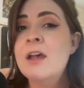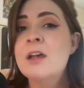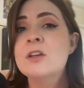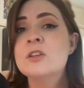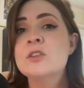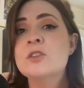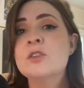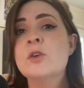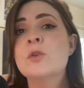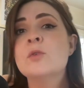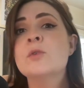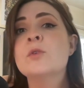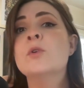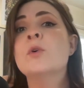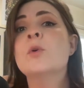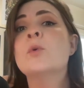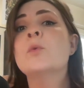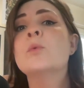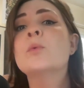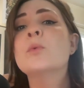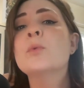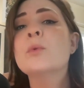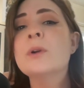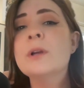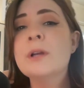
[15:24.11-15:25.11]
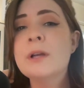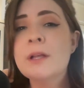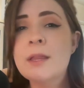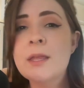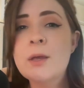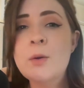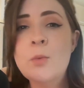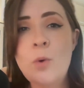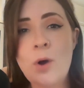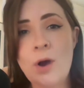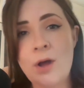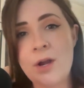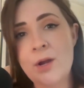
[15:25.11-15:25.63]
So you'll really
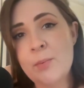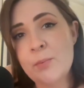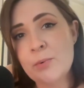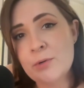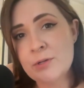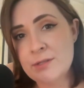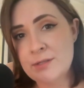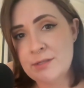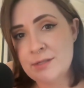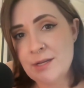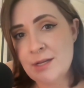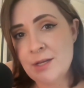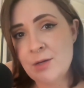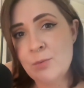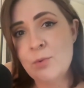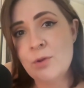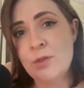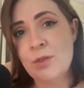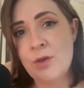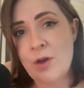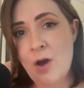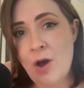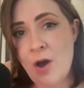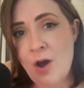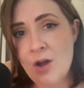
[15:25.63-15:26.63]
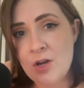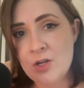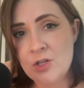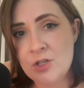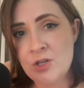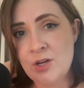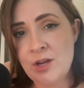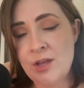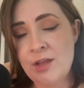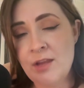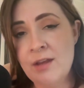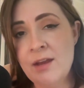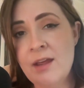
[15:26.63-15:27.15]
want to proceed with
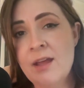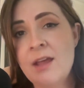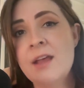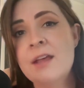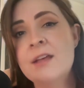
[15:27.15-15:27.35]
caution.